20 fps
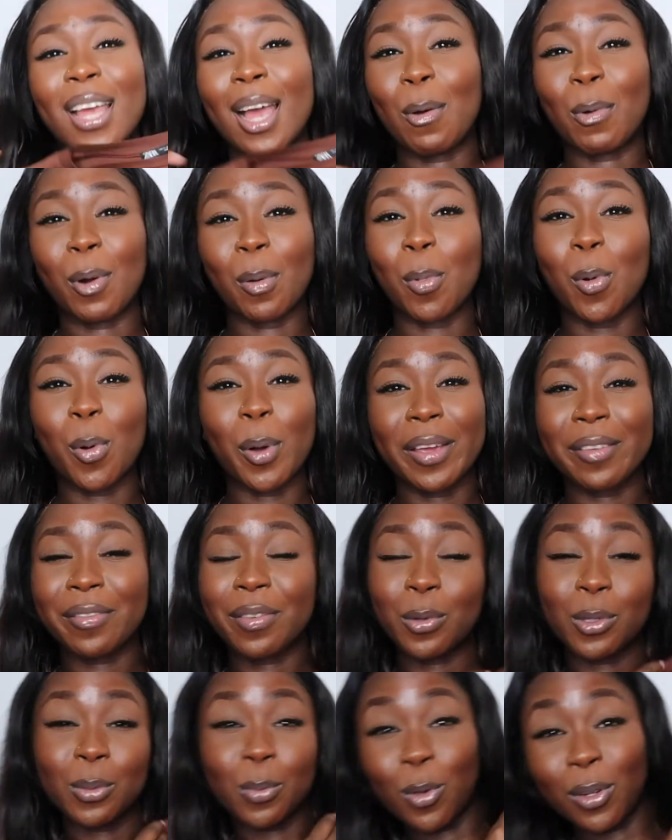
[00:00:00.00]
think I would have bought it if
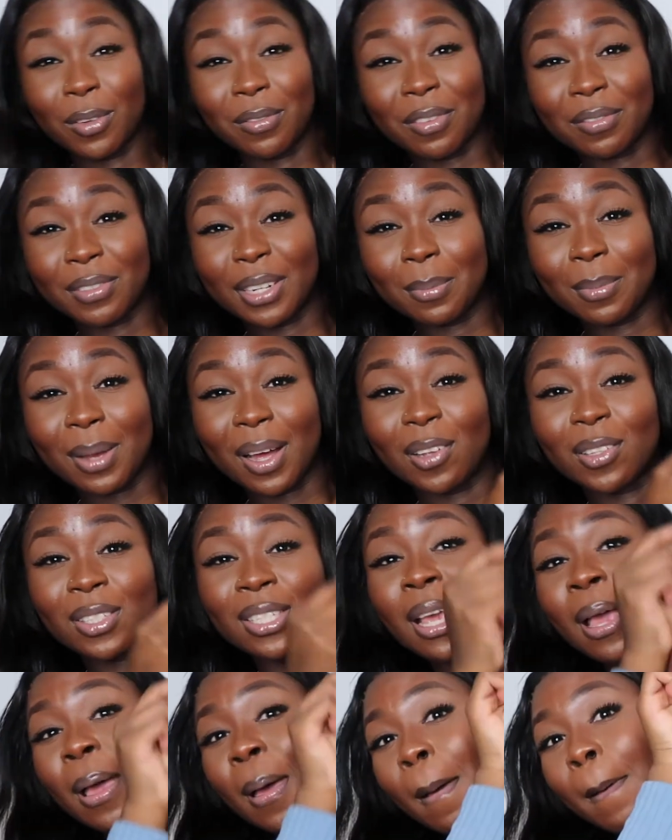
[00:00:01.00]
it was more than
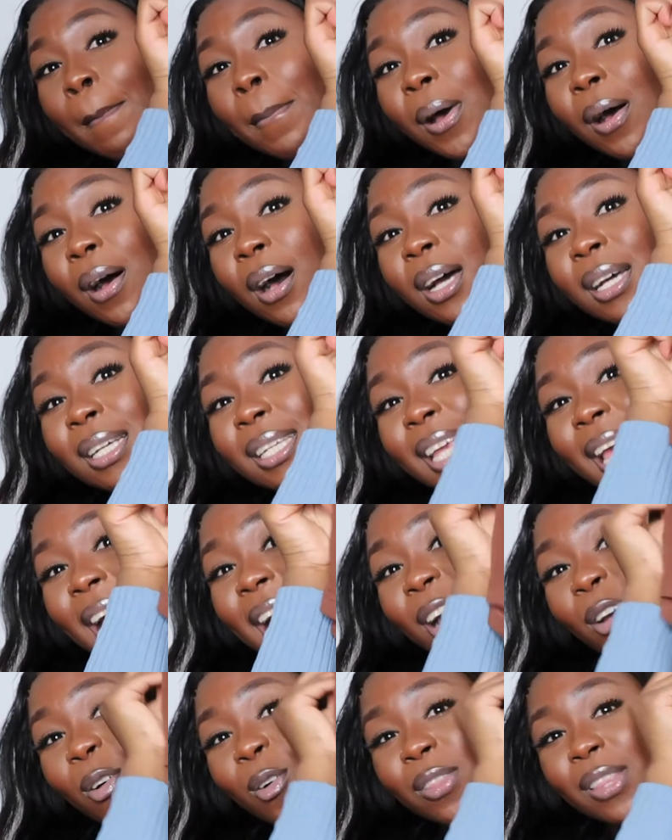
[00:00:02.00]
£15. But yeah,
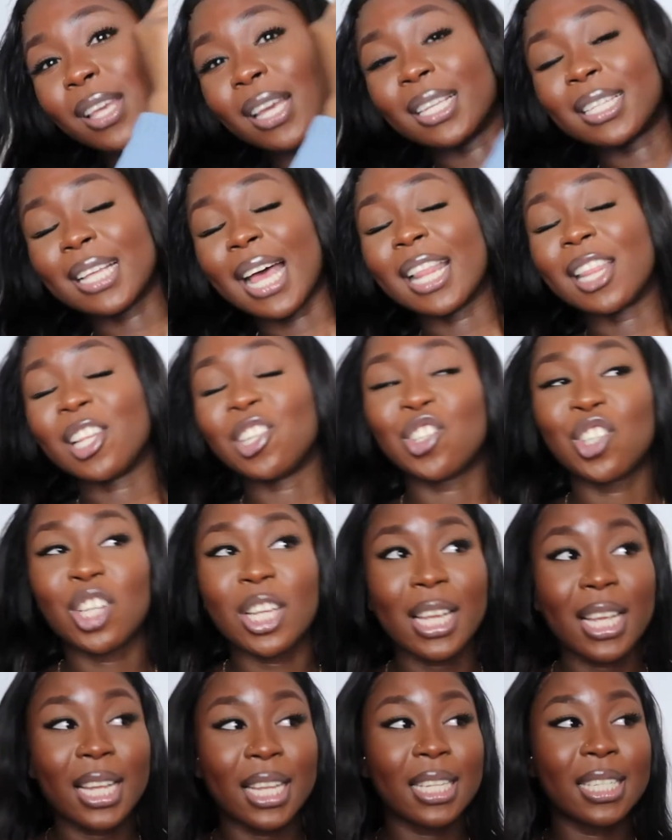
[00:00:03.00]
I got this. And the
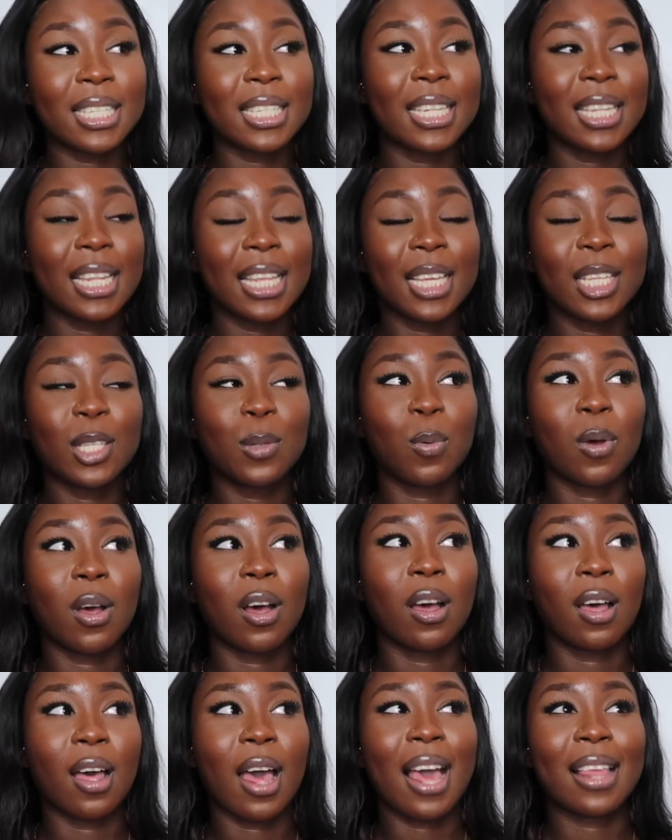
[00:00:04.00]
jeans, these were,
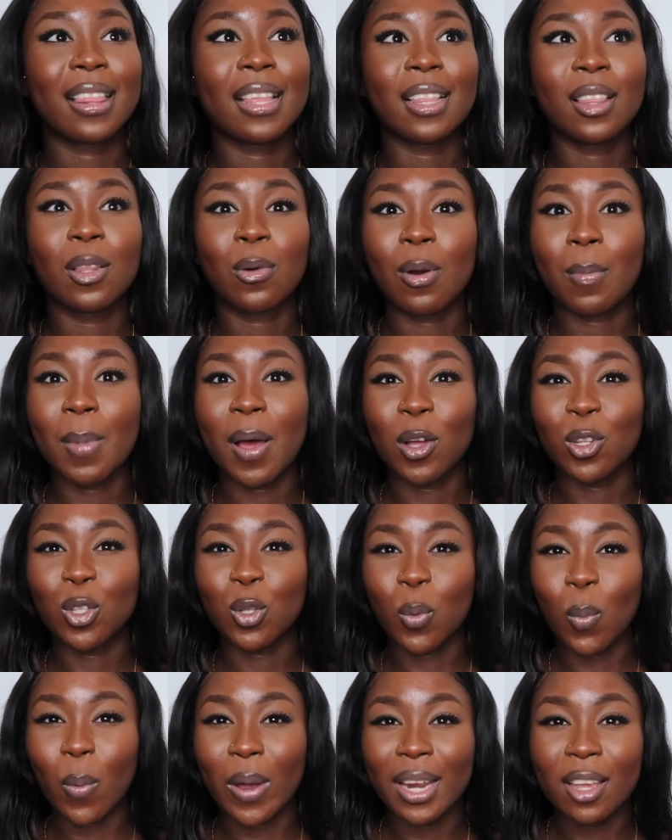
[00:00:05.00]
I think they were about
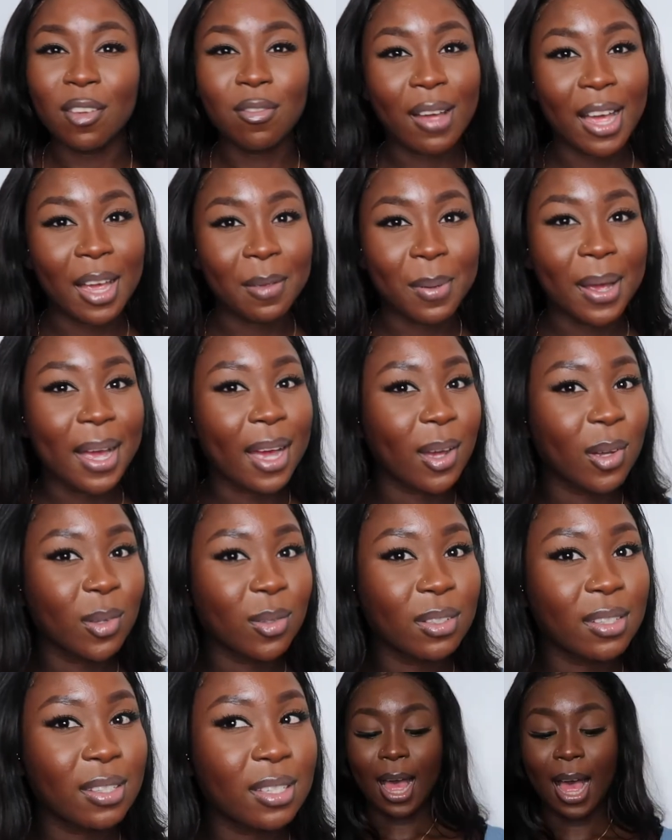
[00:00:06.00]

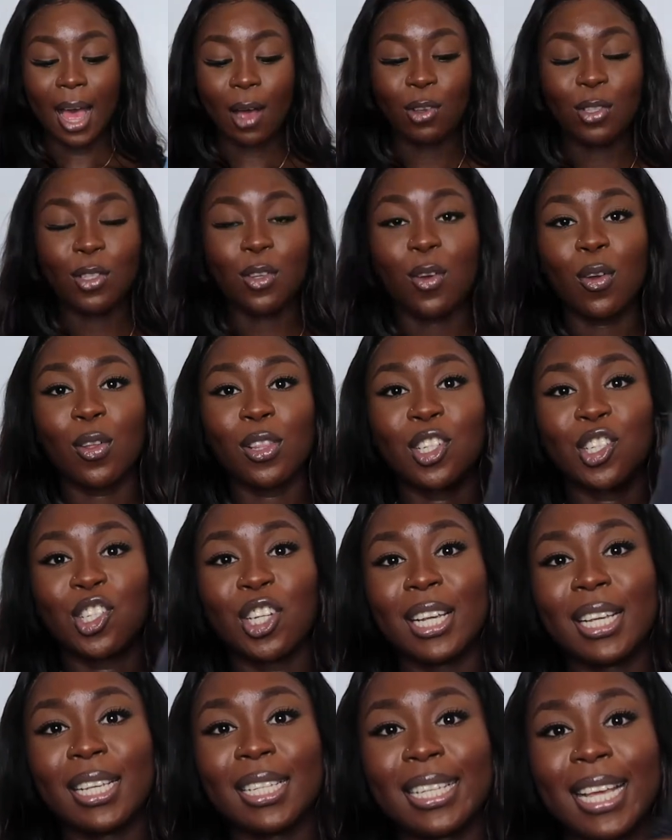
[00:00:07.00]
£25. I also got the
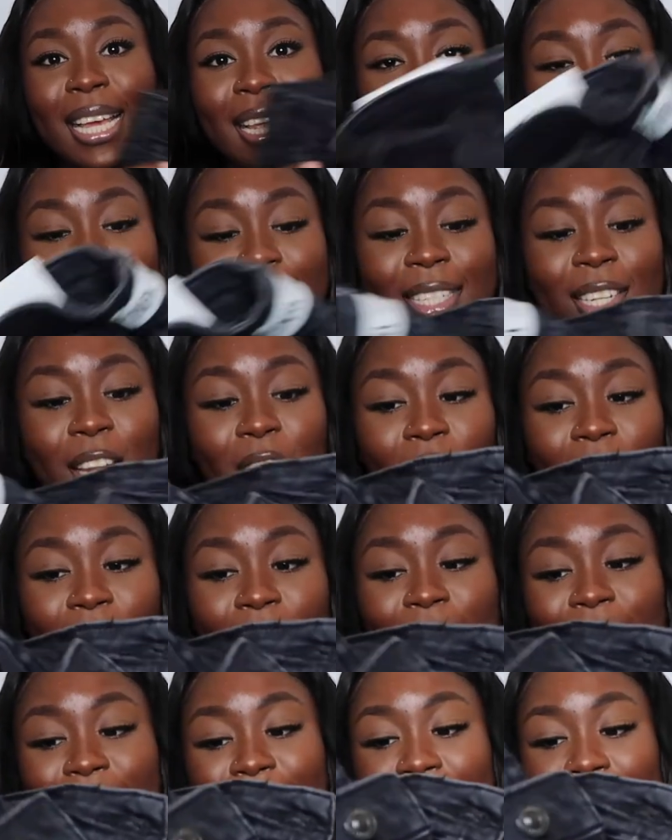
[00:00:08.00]
jeans in this
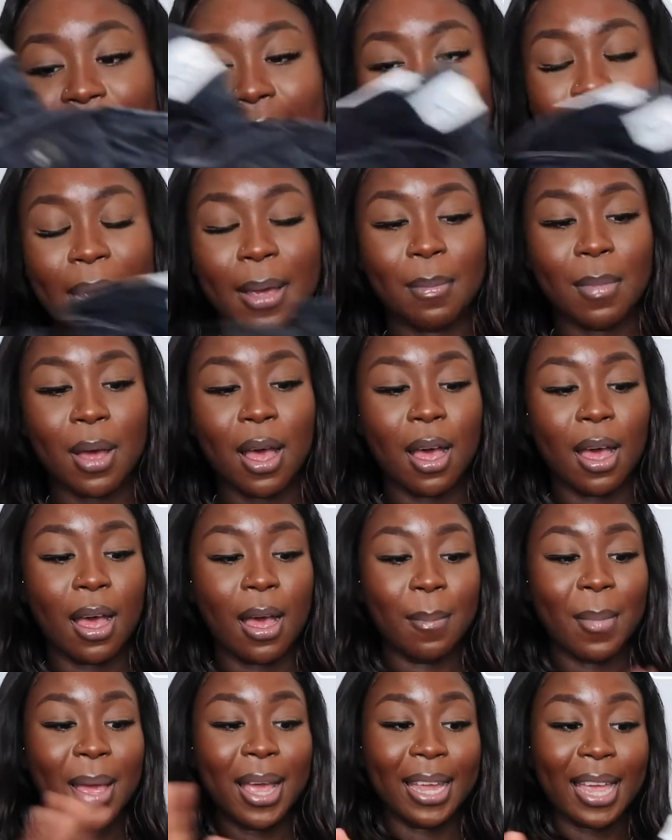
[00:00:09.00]
dark denim.
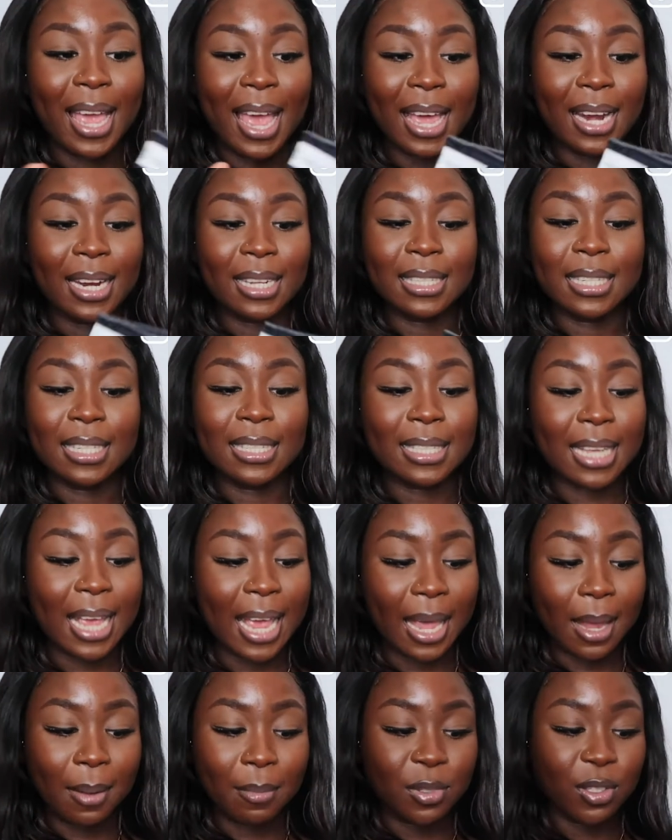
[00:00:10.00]
Again, it's the
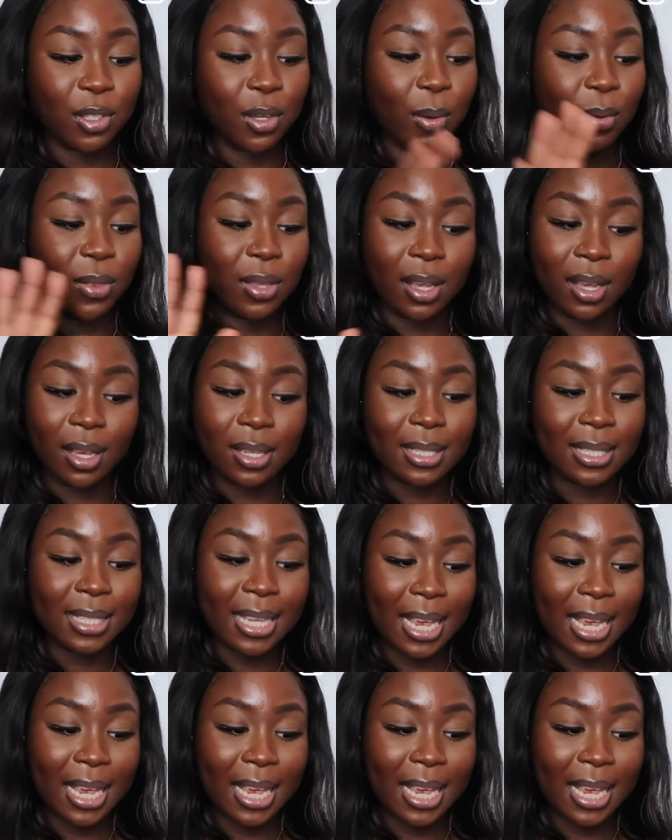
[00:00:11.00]
same. So the